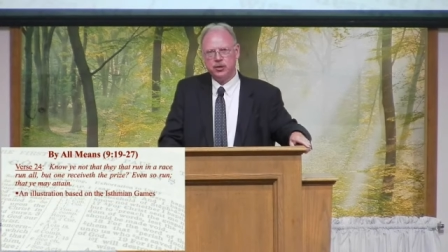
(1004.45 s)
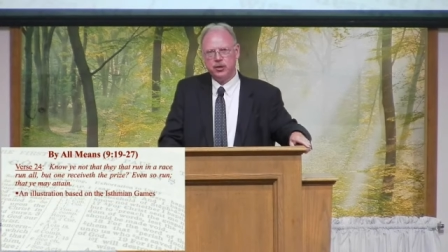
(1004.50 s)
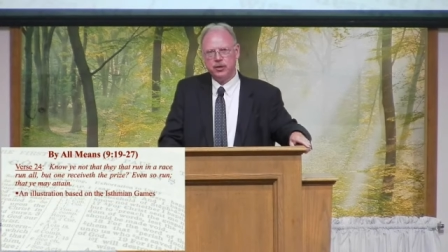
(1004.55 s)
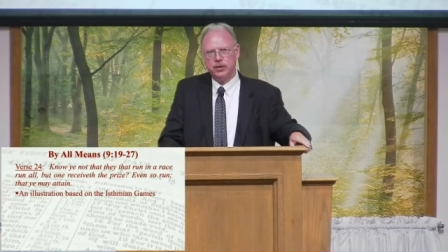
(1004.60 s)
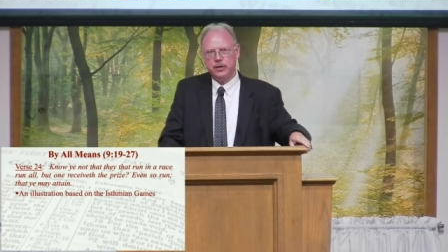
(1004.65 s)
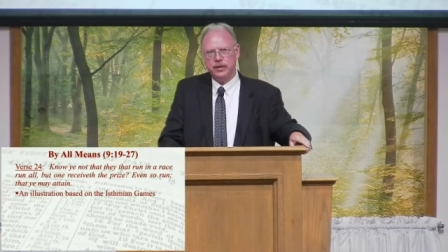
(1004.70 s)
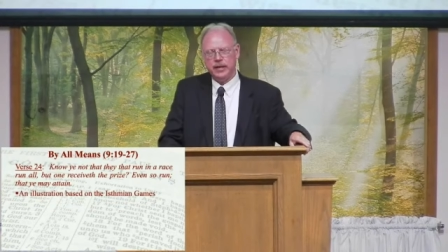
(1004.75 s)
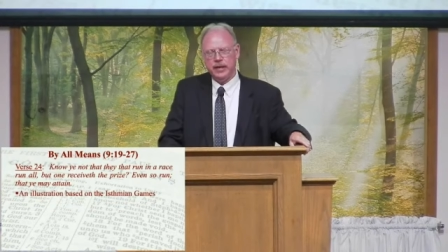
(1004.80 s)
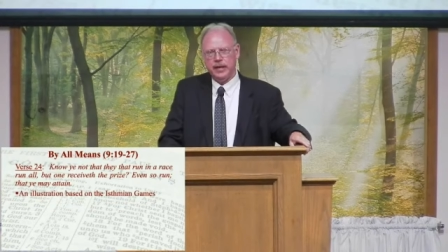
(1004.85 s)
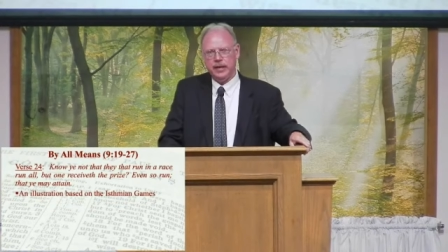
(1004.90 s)

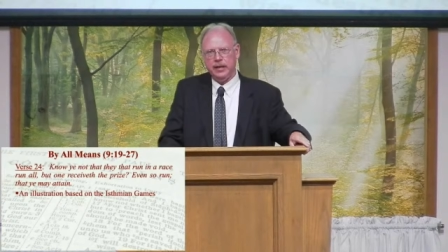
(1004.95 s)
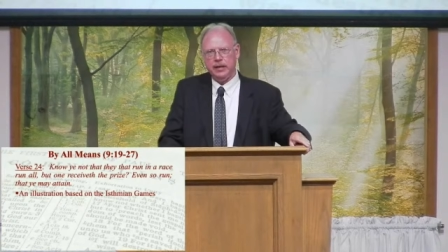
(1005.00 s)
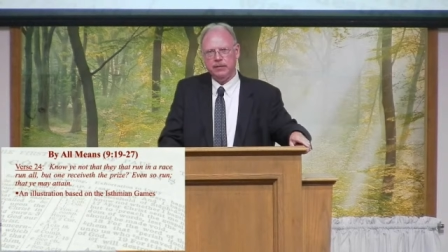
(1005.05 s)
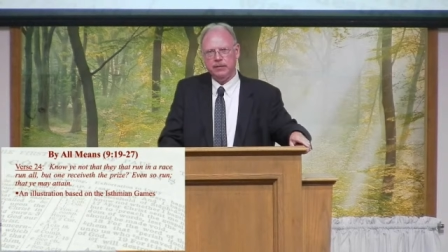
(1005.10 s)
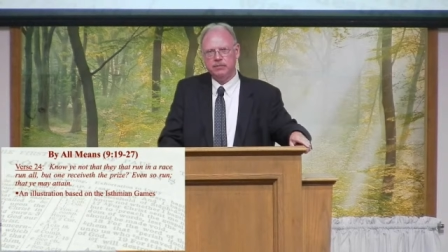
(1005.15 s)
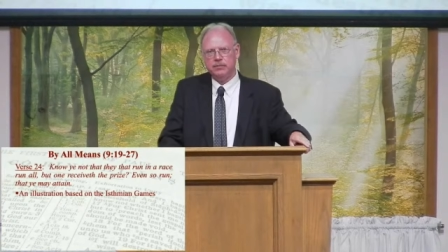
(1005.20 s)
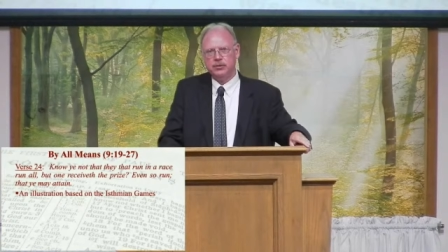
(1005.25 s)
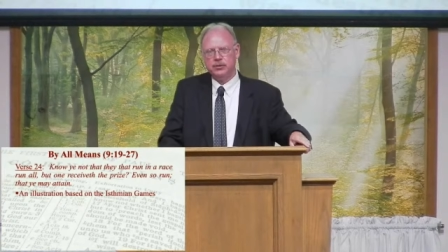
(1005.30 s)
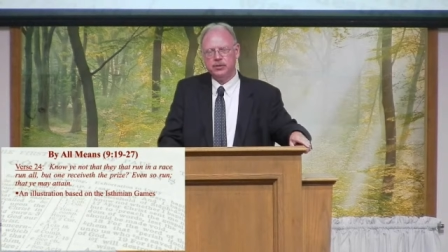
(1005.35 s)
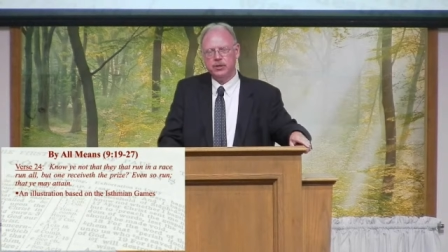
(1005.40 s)
on
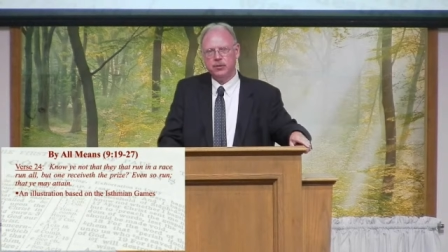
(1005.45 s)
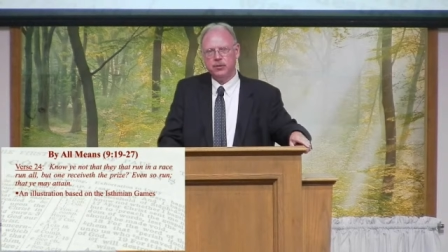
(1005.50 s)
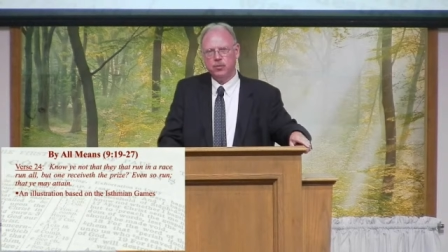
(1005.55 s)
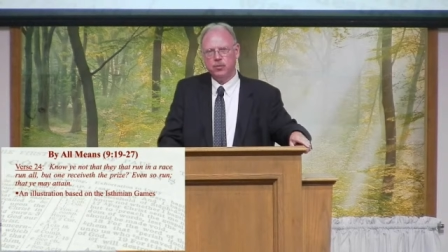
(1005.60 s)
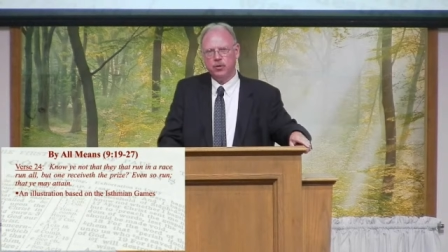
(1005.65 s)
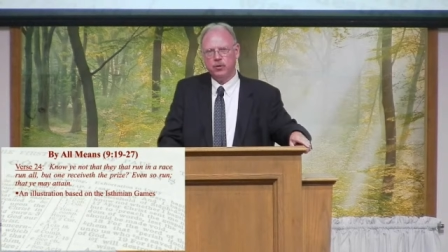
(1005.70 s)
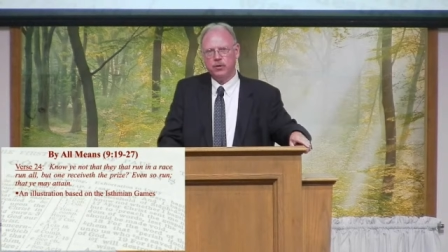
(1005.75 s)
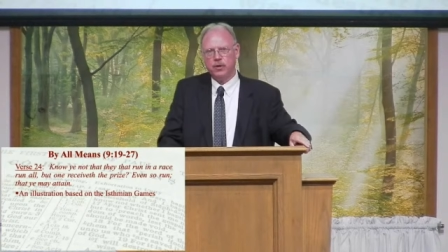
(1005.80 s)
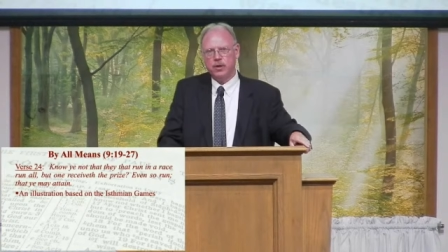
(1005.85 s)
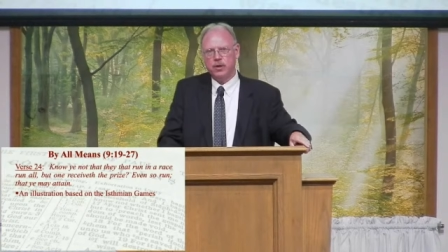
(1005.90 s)
games that
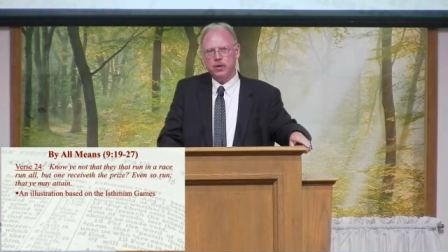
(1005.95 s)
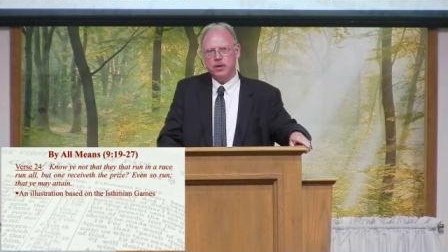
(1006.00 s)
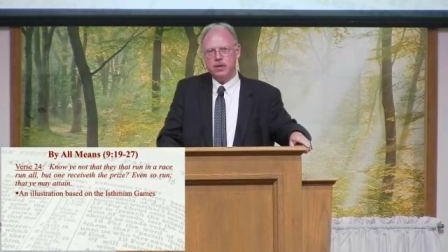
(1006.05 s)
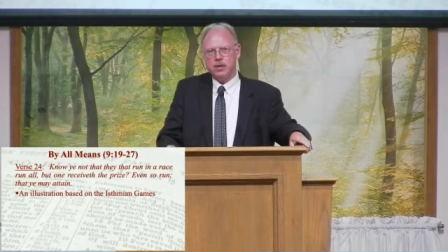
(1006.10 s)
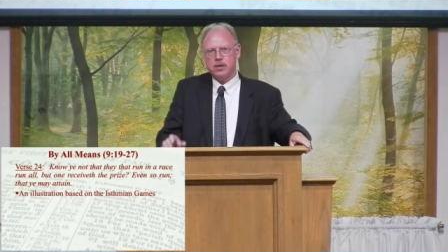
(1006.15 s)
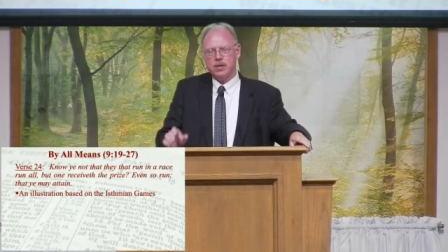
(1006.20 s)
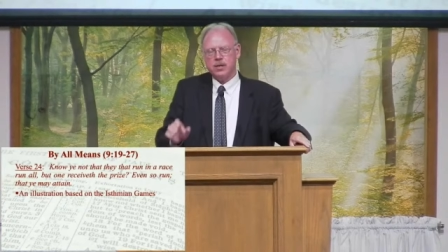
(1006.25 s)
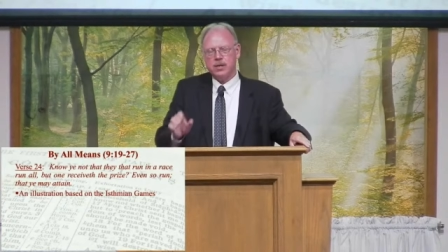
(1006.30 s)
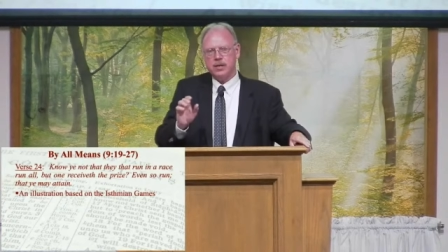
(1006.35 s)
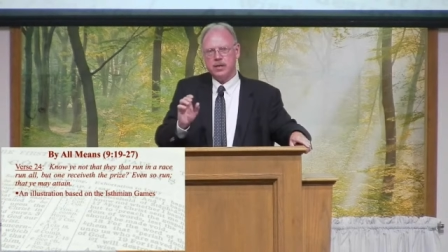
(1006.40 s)
were
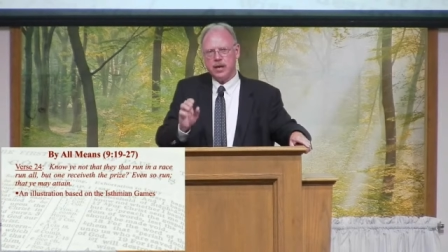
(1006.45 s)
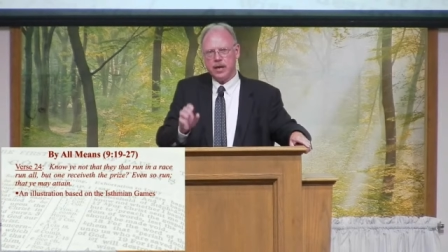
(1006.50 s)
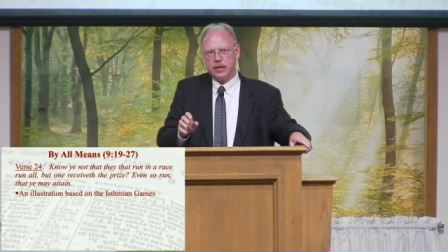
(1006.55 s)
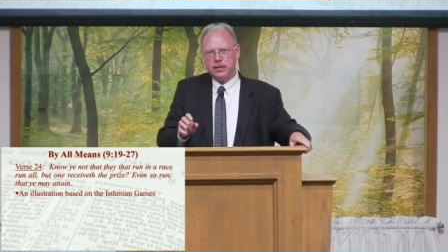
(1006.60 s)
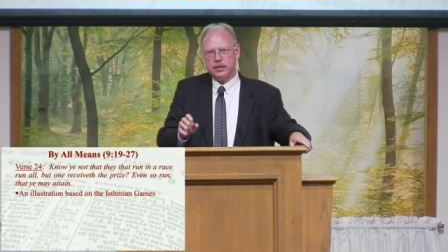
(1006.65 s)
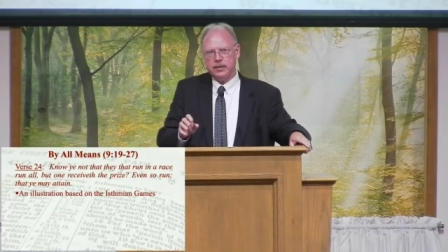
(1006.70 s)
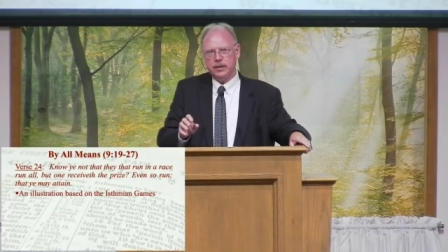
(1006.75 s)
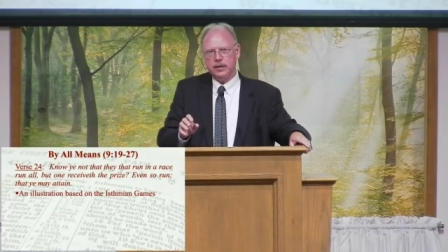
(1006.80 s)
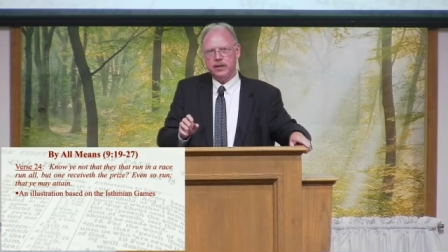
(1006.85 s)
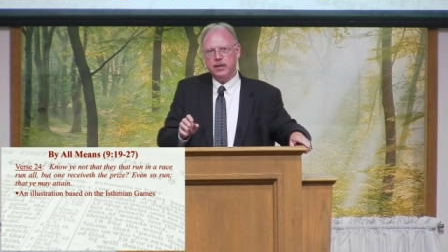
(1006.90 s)

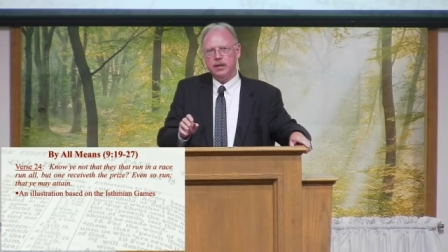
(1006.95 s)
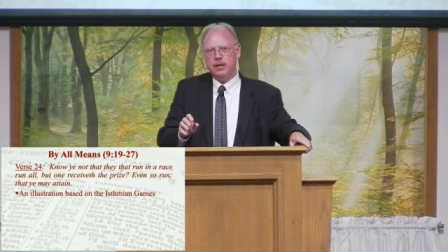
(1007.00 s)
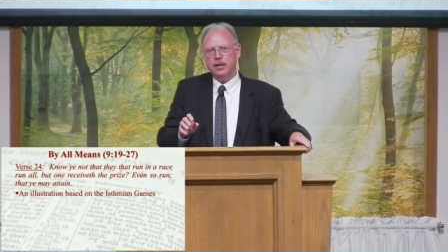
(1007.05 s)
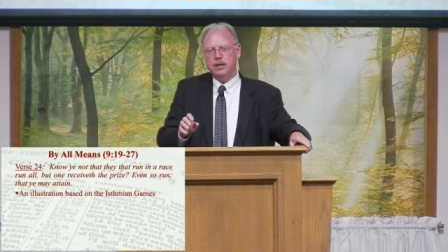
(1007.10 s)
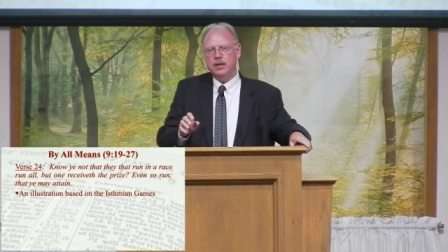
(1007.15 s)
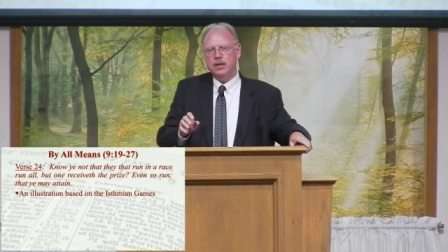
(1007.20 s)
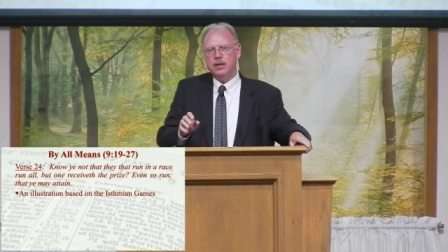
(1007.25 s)
conducted